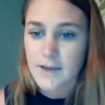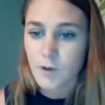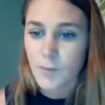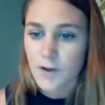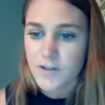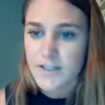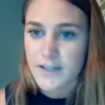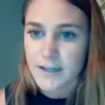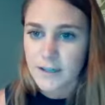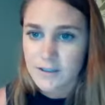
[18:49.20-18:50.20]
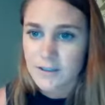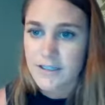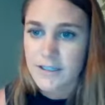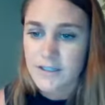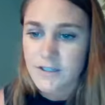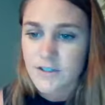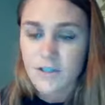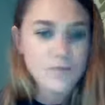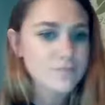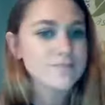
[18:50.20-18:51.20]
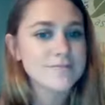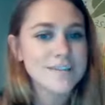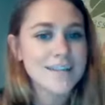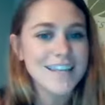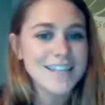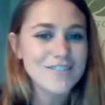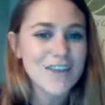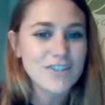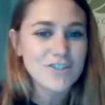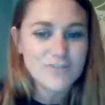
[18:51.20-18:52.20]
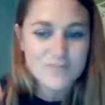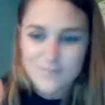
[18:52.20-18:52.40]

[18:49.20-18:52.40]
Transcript: we'll post a sign-on link soon. Thanks so much.